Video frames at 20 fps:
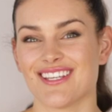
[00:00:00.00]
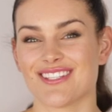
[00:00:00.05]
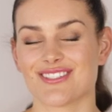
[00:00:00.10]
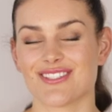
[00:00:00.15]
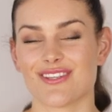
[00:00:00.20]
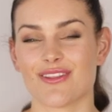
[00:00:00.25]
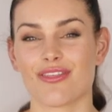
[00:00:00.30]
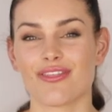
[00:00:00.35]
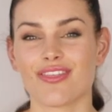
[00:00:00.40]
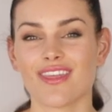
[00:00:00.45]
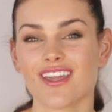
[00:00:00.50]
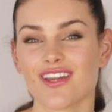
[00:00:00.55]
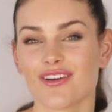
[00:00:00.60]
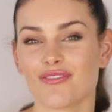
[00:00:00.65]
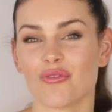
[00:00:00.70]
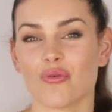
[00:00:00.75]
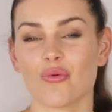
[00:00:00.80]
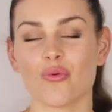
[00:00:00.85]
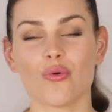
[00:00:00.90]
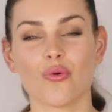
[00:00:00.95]
So think
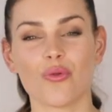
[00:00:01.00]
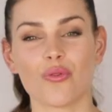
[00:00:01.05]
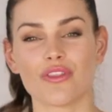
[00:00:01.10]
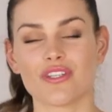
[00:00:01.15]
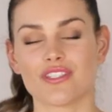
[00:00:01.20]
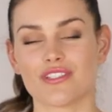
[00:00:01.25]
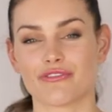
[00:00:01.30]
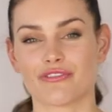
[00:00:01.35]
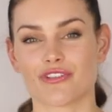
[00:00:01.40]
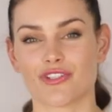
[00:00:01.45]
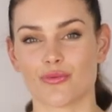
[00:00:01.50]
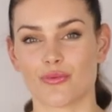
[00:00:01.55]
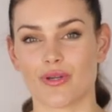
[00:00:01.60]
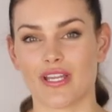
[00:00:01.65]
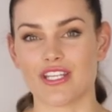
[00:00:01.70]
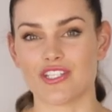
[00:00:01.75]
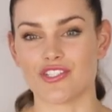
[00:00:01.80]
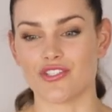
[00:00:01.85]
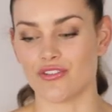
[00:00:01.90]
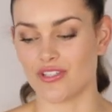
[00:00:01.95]
of all the different
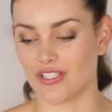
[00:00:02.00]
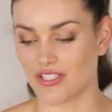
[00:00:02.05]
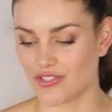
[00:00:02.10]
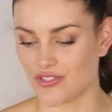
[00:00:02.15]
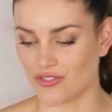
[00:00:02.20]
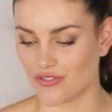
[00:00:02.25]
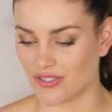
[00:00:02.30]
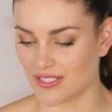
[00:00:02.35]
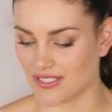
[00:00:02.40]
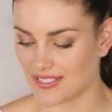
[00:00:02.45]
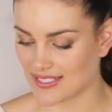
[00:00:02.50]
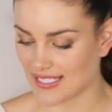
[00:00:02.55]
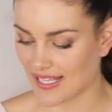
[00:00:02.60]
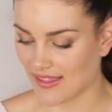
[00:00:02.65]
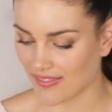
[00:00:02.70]
ways you can do this.